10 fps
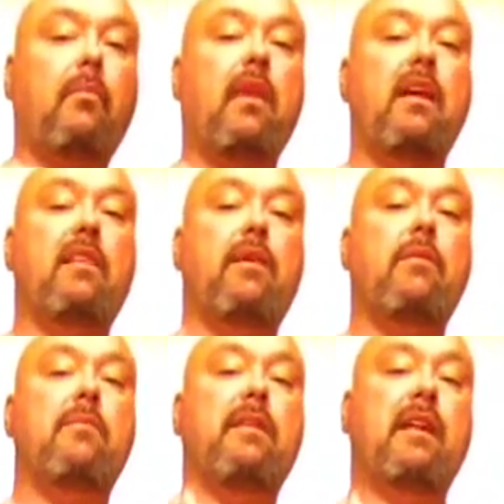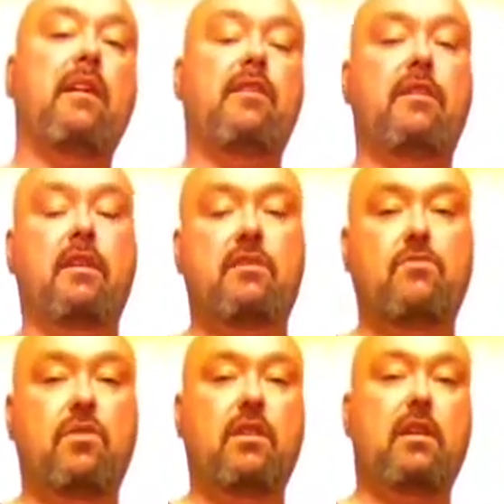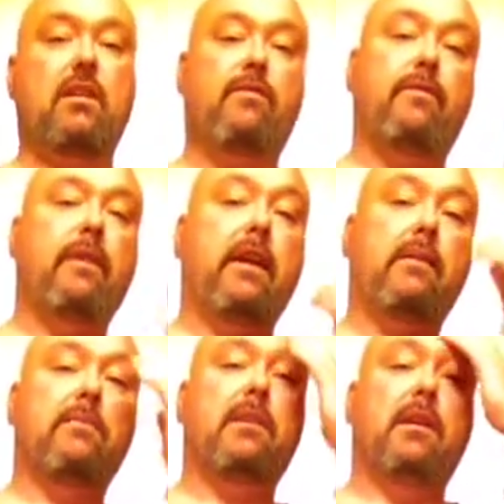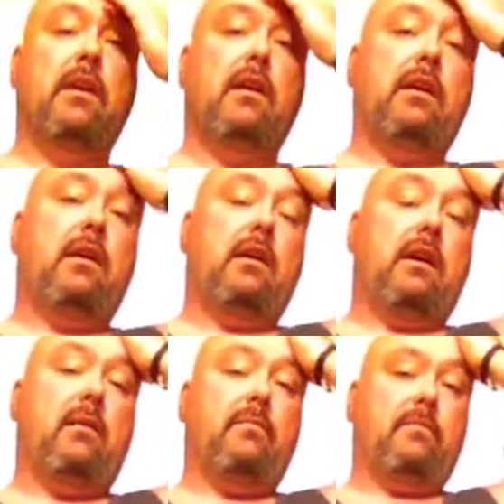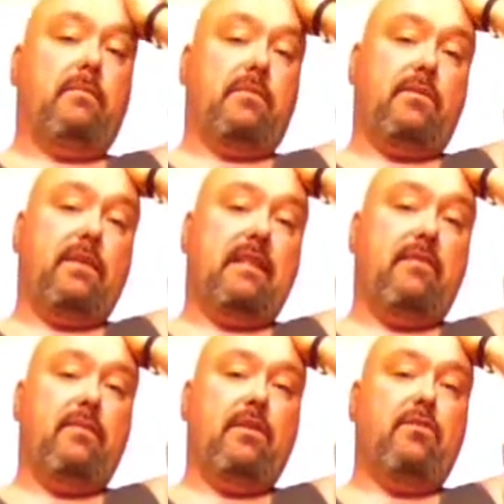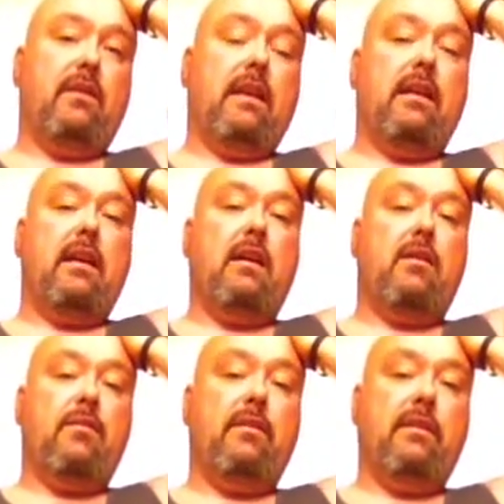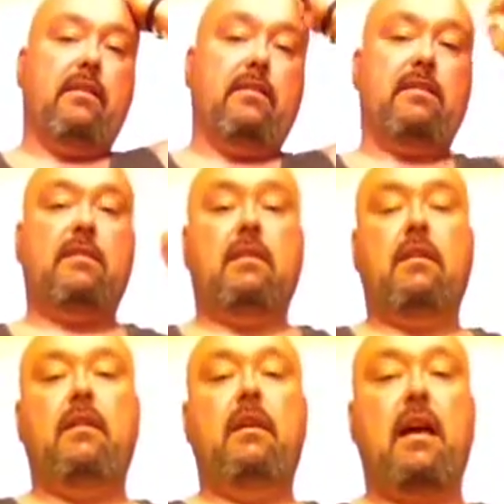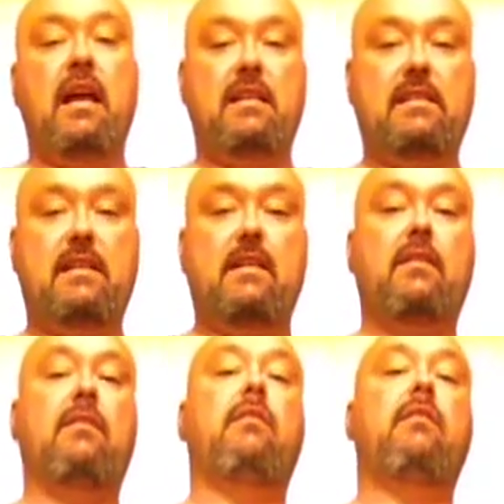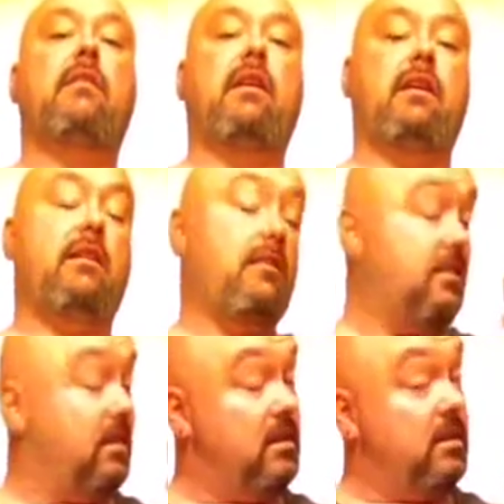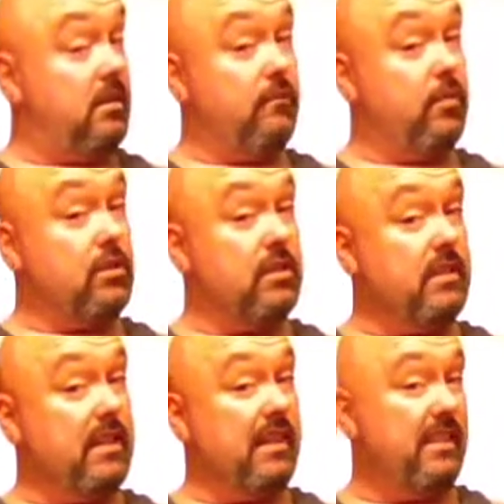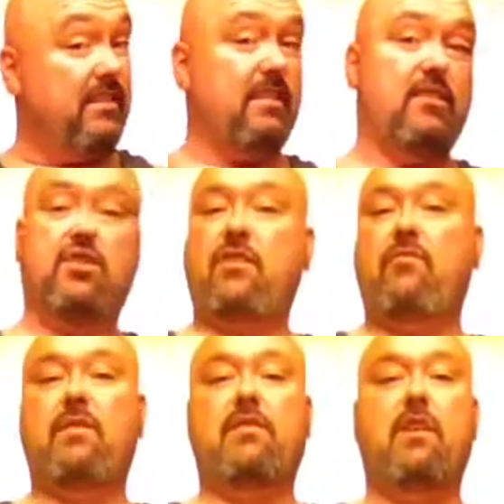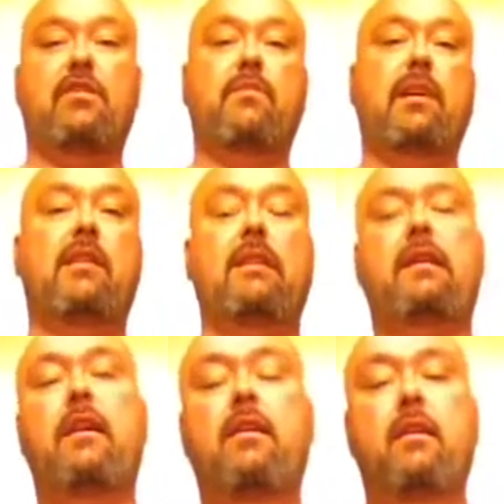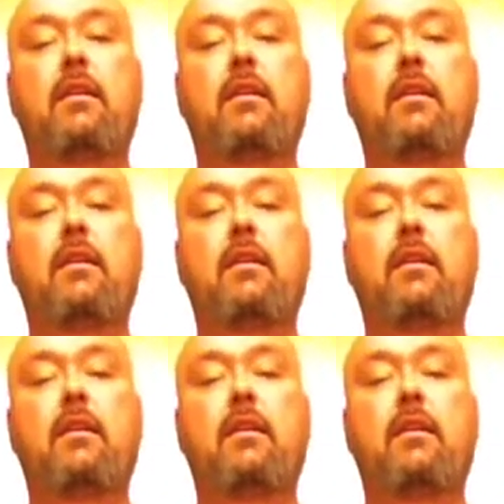And they rub together and it gets really inflamed. So what he's having me do right now is ice it, and unfortunately, I shouldn't even be scratching my head like that.